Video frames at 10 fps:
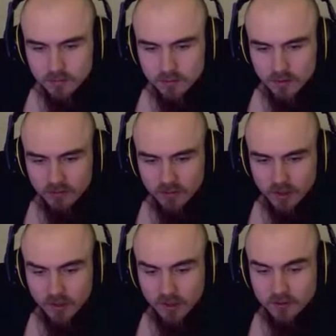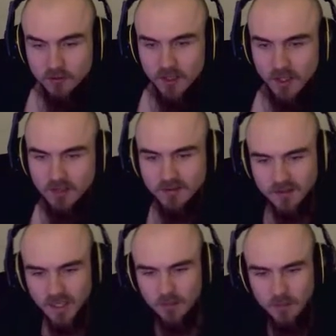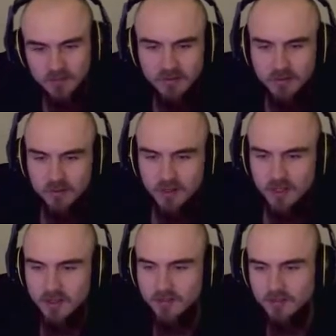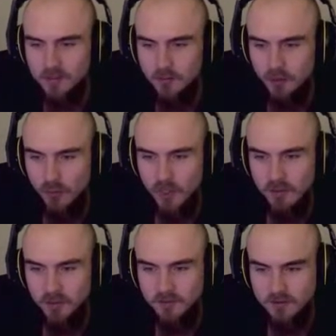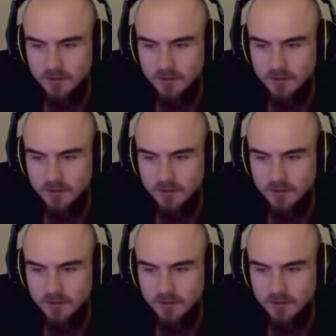Definitely need to silence that before something weird happens.